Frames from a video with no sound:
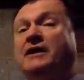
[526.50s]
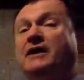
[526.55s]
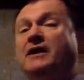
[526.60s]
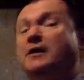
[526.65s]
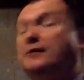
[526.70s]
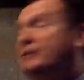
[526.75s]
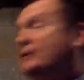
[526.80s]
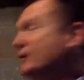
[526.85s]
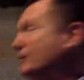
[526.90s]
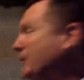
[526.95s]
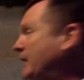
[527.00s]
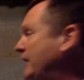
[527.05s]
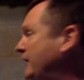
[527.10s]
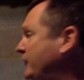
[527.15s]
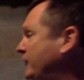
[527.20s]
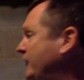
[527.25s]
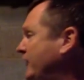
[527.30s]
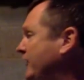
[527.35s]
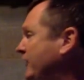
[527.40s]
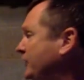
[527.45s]
it up into page
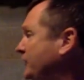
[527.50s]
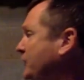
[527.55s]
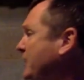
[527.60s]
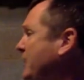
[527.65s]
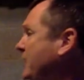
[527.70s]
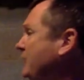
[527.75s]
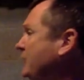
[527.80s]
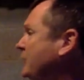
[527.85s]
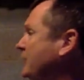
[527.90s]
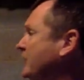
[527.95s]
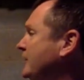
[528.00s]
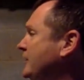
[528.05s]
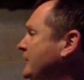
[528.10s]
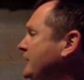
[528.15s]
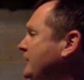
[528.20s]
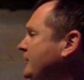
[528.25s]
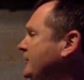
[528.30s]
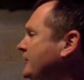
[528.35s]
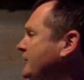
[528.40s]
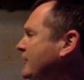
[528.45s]
size
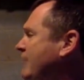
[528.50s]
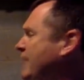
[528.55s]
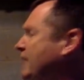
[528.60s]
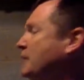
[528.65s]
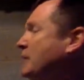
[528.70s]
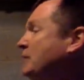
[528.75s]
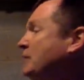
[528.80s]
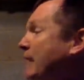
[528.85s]
pieces, how many